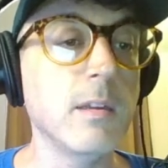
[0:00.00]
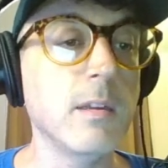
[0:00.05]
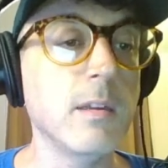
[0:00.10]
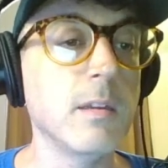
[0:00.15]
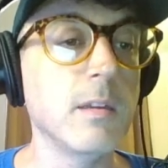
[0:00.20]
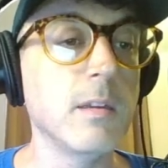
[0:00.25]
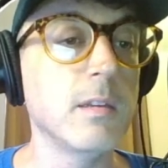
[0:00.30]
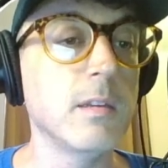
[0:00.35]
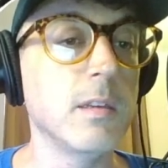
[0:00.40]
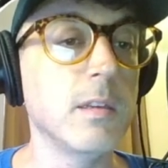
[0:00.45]

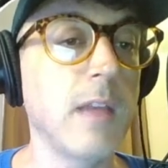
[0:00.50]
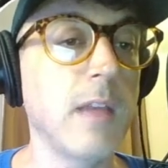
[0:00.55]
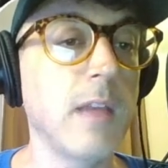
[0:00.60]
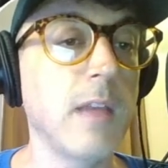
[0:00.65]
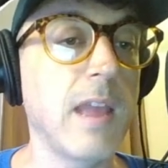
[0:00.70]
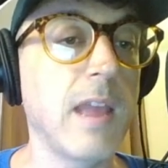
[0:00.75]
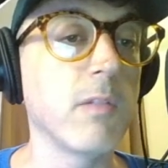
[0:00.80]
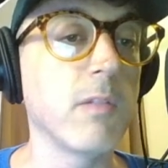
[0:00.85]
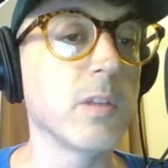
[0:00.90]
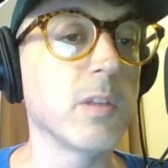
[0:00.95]
to handle
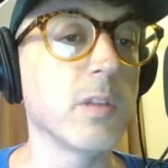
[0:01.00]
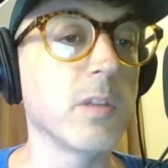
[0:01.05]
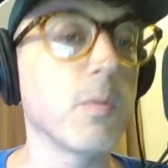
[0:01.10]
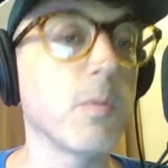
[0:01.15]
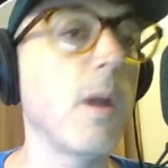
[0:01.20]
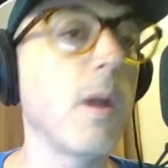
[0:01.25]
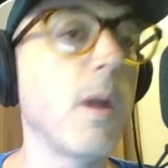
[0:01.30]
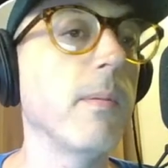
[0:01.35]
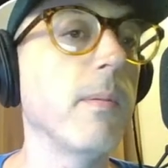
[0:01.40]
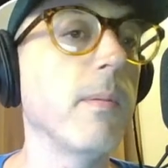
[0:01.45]
this
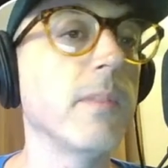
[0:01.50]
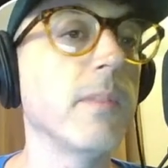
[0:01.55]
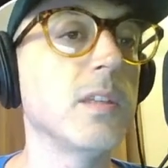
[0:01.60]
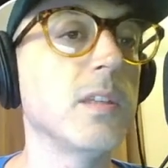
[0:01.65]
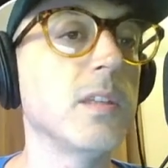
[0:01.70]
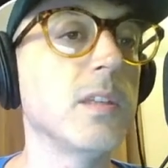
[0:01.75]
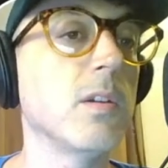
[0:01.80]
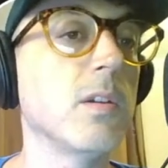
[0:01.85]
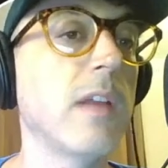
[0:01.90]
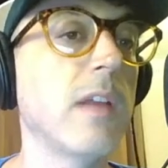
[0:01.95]
problem is you
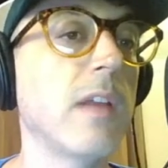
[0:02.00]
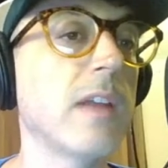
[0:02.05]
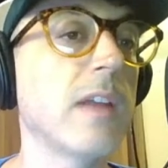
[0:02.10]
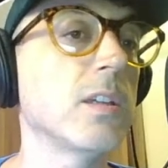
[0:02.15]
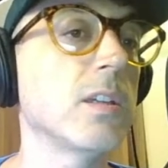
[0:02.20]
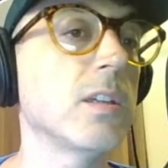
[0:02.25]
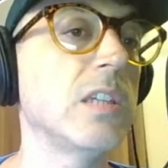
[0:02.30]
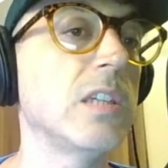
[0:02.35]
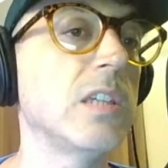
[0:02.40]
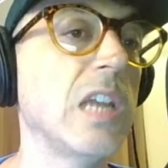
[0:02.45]
can actually
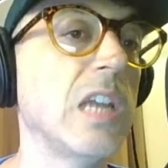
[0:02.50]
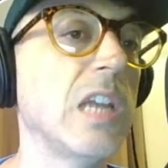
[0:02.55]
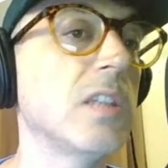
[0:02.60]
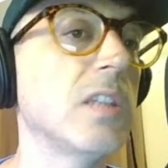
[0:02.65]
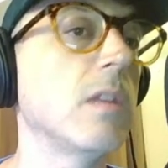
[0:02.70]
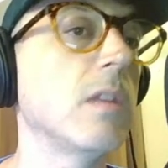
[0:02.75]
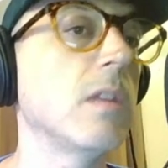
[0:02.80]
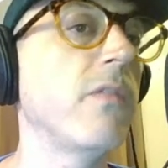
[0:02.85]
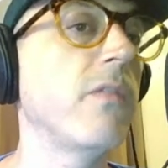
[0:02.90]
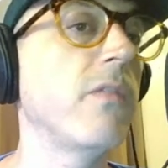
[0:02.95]
change the
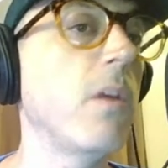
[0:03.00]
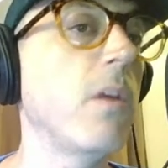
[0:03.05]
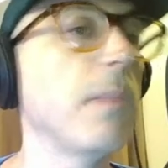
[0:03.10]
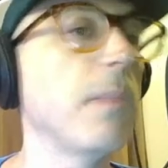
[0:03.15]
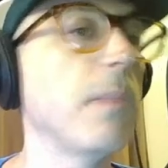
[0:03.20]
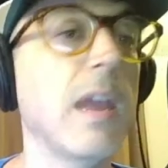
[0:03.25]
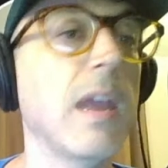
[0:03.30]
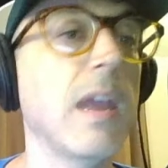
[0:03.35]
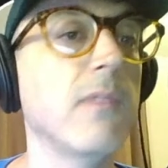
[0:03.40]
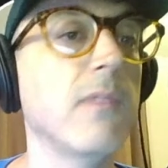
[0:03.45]
default
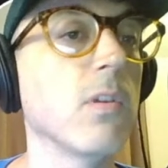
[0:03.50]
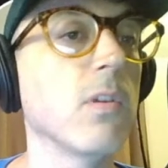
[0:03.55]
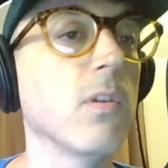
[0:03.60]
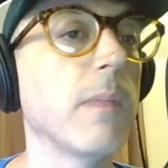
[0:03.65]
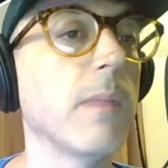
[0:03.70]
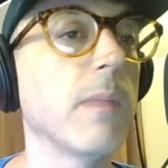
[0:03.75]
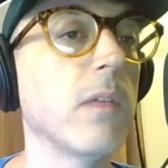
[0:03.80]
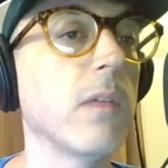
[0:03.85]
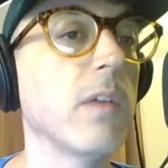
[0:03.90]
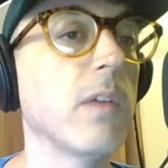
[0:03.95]
behavior by
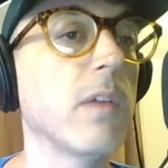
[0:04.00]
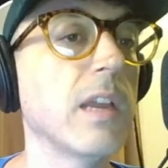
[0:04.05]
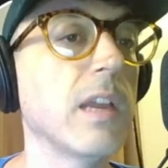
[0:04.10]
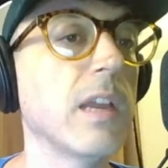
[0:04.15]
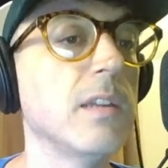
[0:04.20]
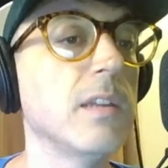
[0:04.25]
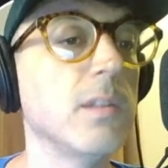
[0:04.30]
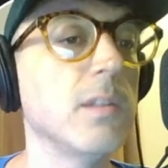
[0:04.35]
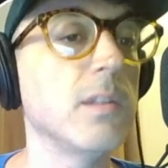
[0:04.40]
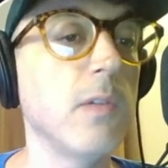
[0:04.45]
going
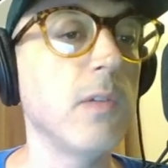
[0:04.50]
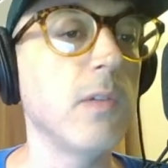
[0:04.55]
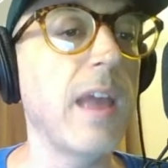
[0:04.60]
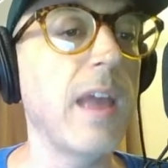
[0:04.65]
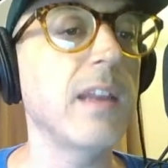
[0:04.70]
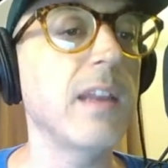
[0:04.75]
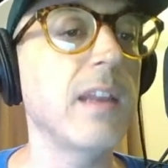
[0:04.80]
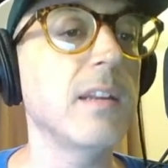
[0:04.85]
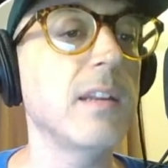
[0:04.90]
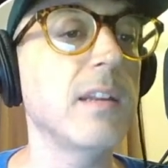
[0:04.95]
into Edit
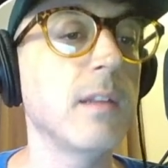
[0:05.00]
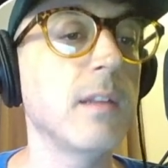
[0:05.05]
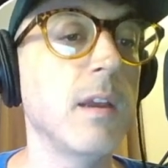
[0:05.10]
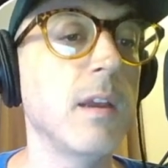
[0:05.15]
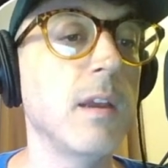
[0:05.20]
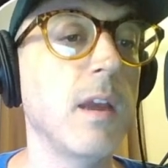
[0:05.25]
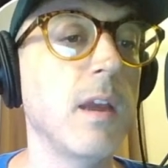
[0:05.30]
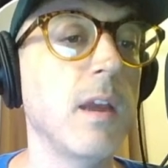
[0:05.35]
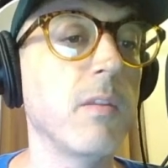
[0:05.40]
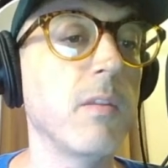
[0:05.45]
and
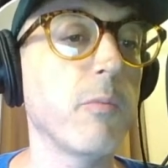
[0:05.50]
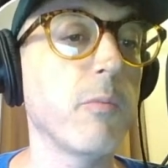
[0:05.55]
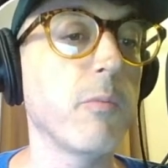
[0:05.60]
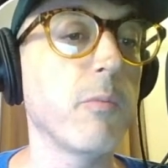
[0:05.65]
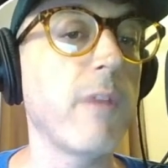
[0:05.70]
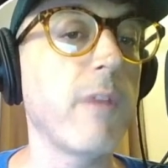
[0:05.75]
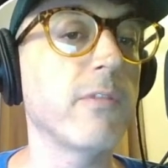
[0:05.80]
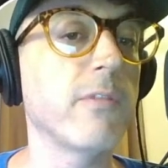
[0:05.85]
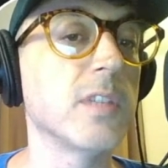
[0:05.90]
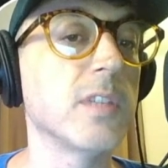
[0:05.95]
then
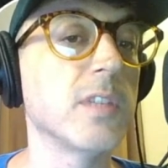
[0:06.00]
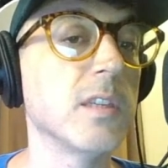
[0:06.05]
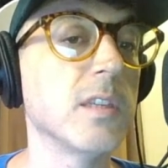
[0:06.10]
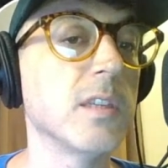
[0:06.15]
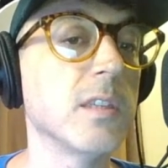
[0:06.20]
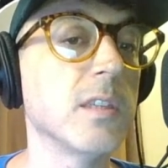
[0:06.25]
Preferences